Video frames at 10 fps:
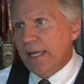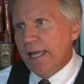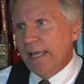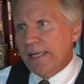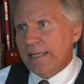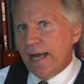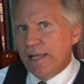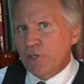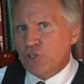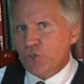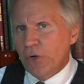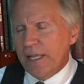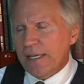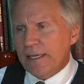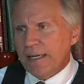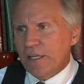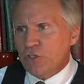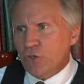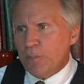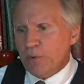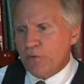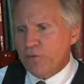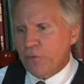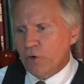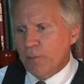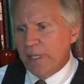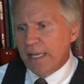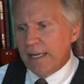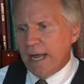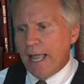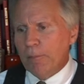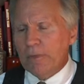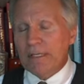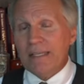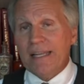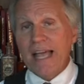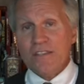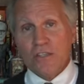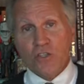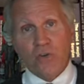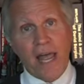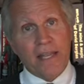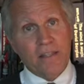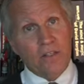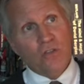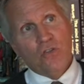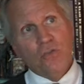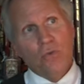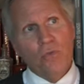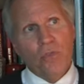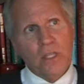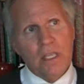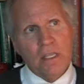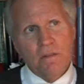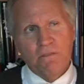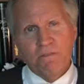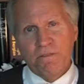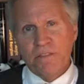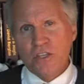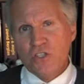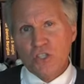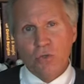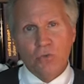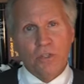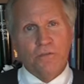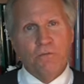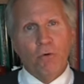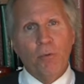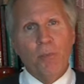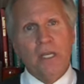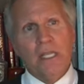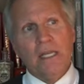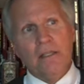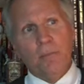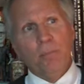And I enjoy it and I enjoy performing it. I am less attracted to the physical deformity and the